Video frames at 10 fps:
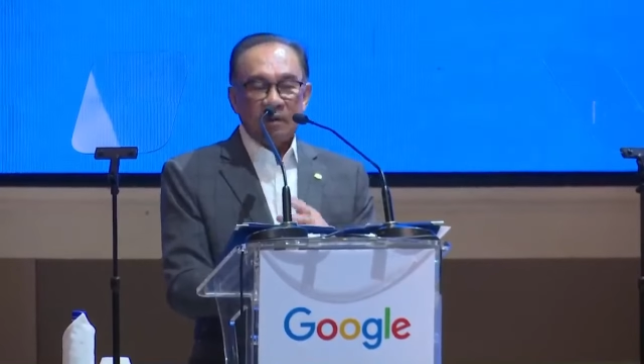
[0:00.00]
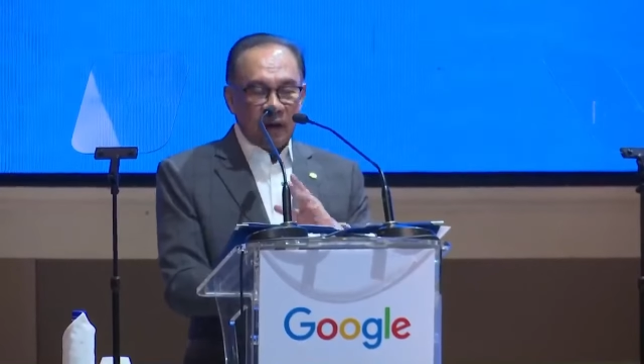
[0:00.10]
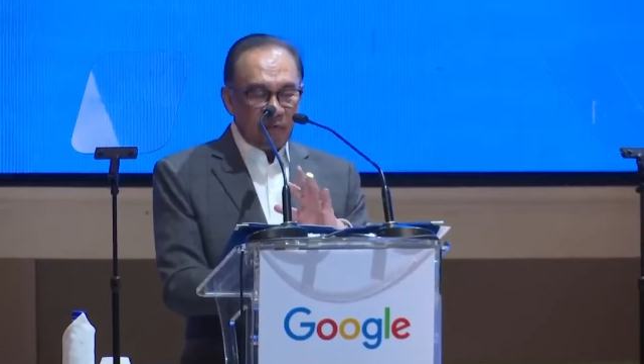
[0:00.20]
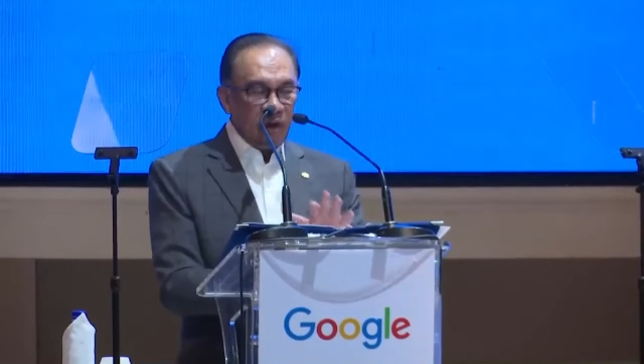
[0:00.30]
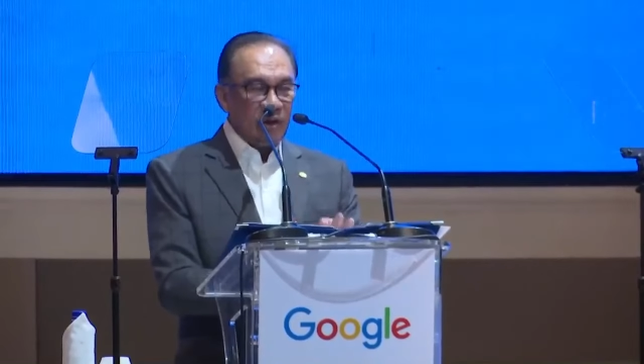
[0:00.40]

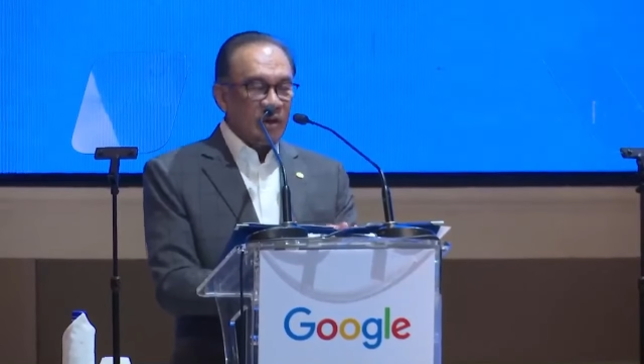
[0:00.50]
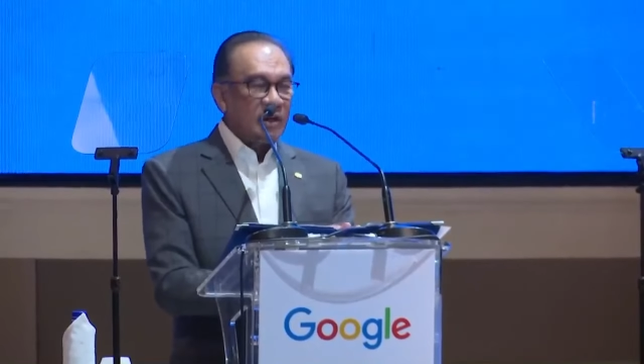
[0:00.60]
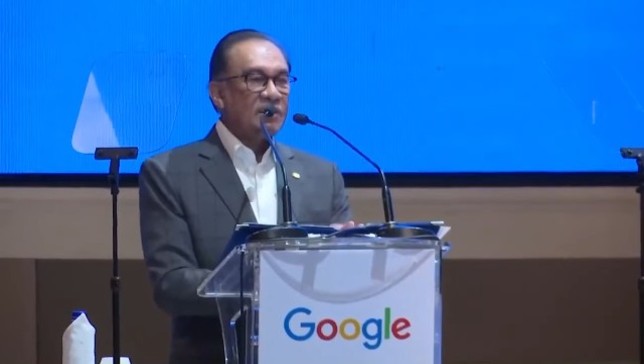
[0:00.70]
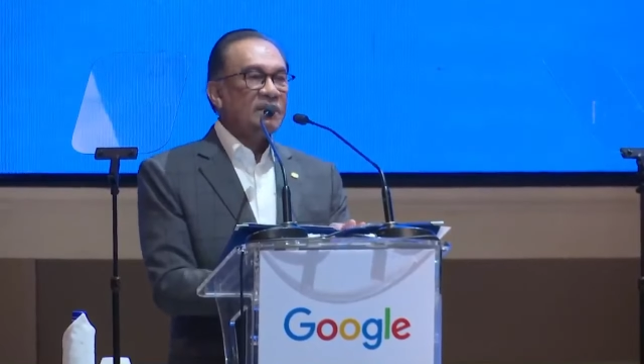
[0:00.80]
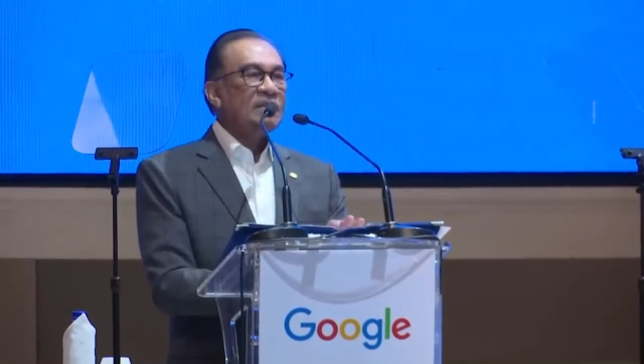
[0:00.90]
of
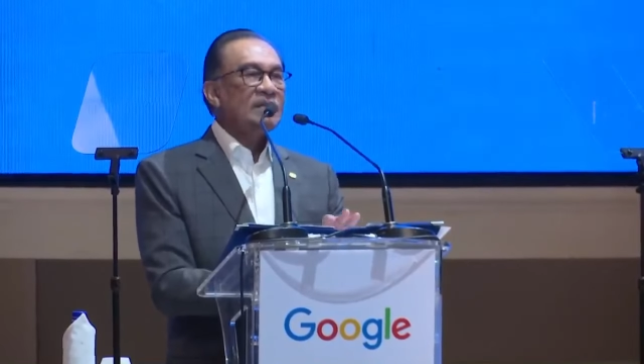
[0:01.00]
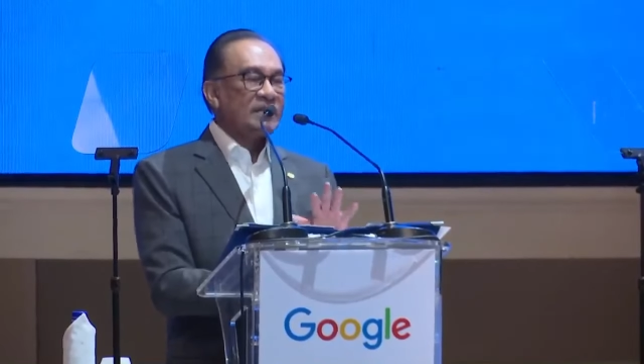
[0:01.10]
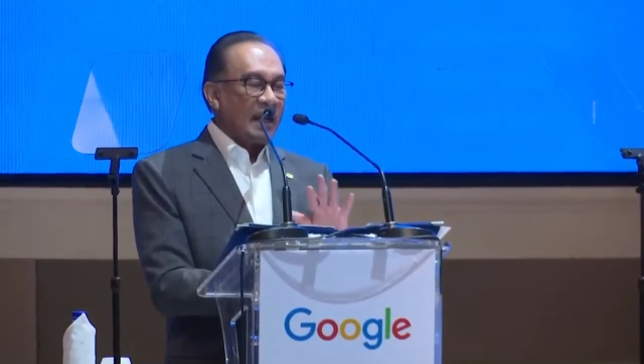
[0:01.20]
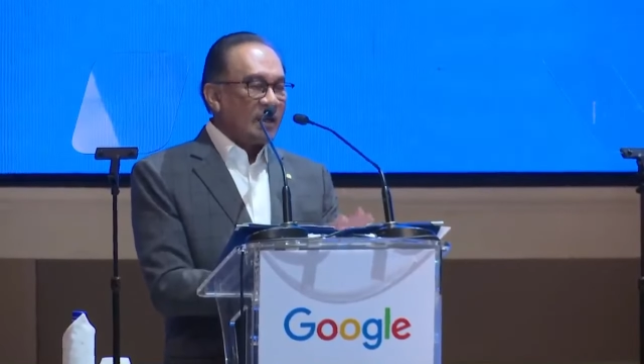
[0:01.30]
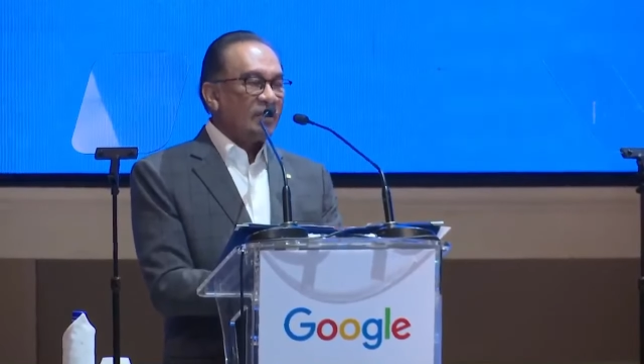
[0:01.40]
education, the
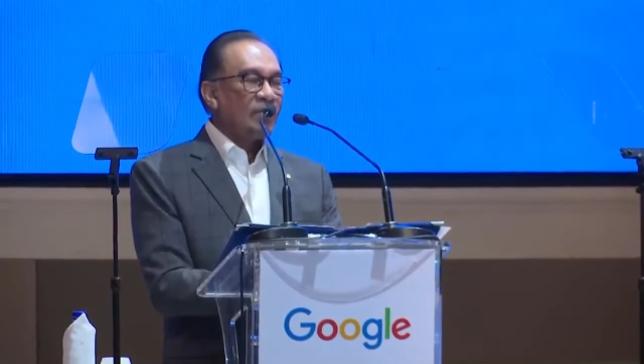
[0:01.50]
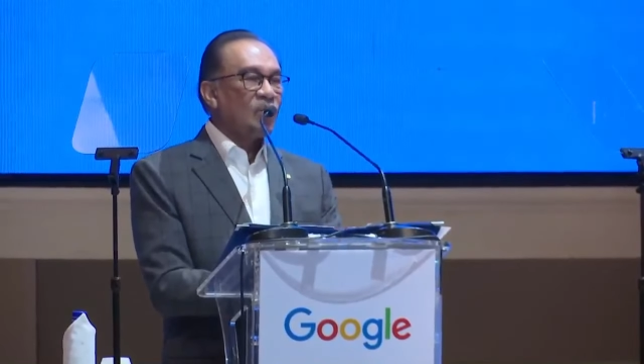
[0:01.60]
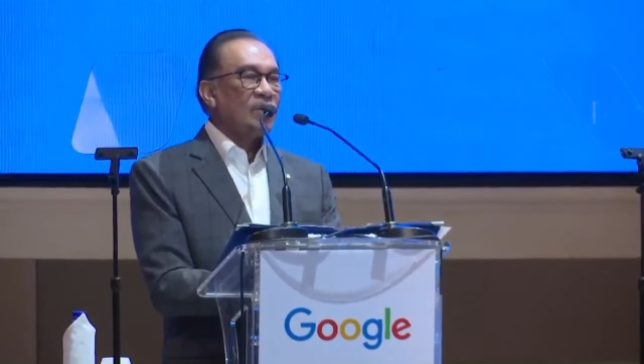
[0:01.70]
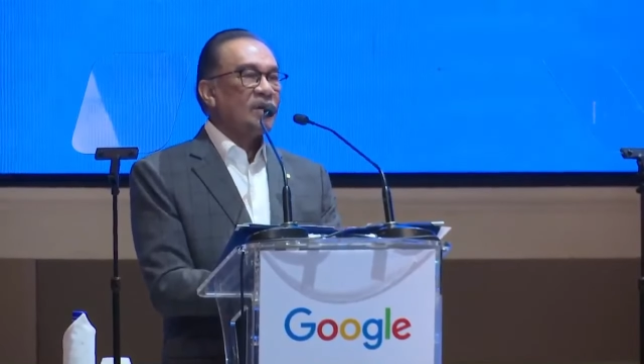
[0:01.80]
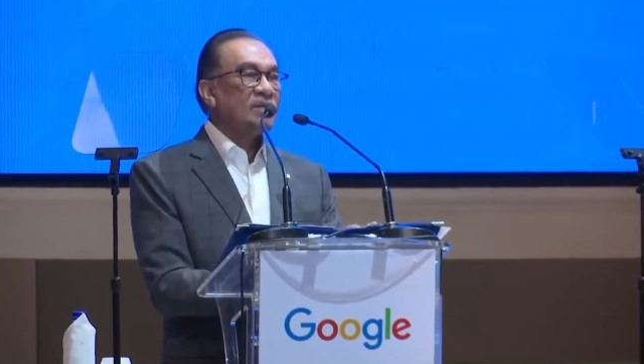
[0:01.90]
standard of
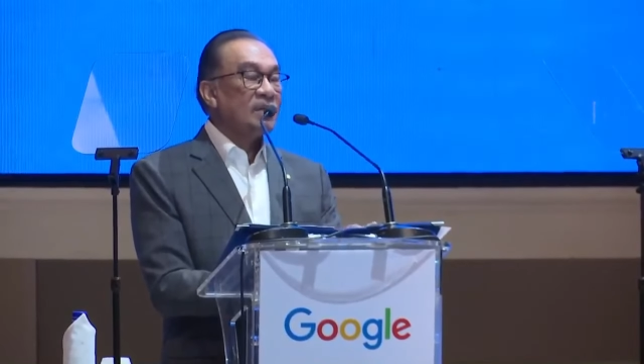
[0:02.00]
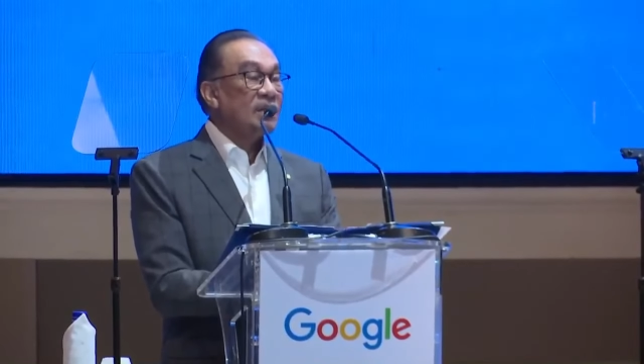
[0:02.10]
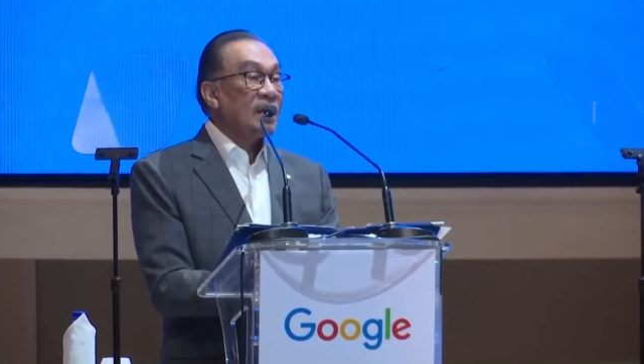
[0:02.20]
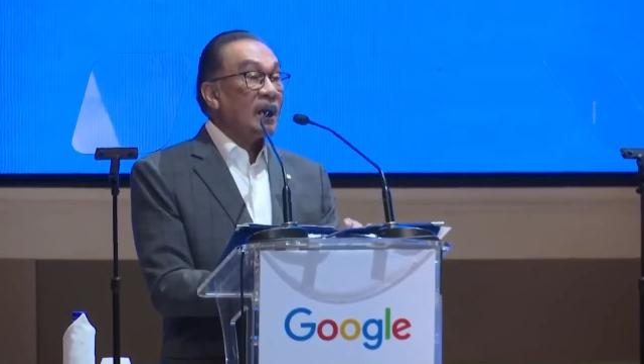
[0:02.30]
education,